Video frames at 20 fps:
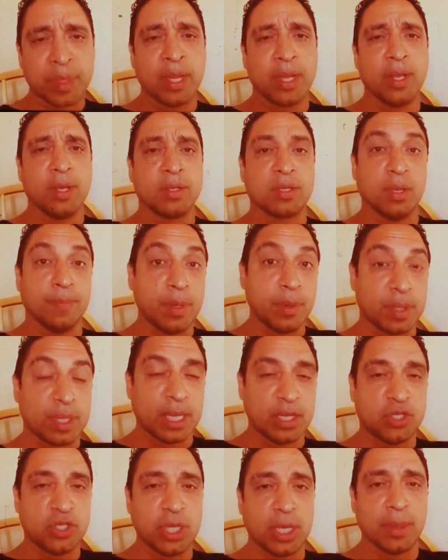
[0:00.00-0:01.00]
Some people say
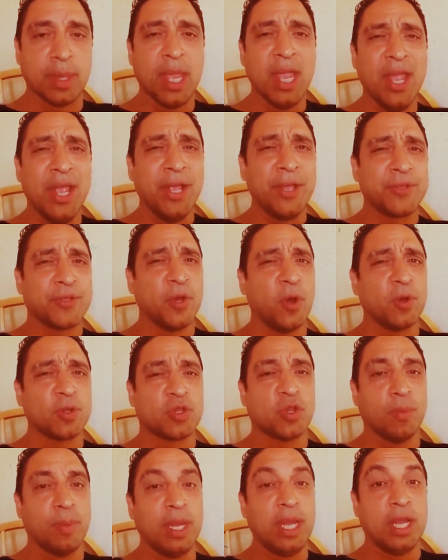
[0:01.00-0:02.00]
Chin. So
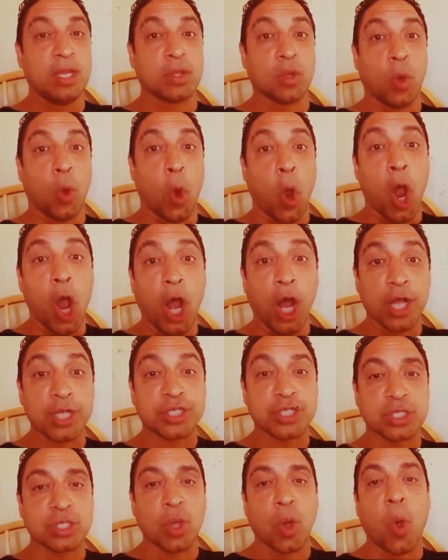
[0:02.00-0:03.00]
to me, it's
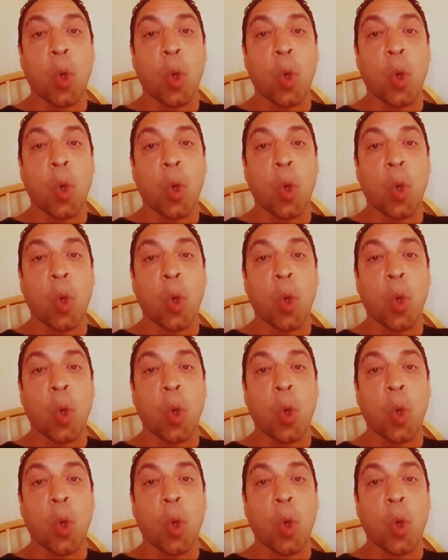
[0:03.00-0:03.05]
us.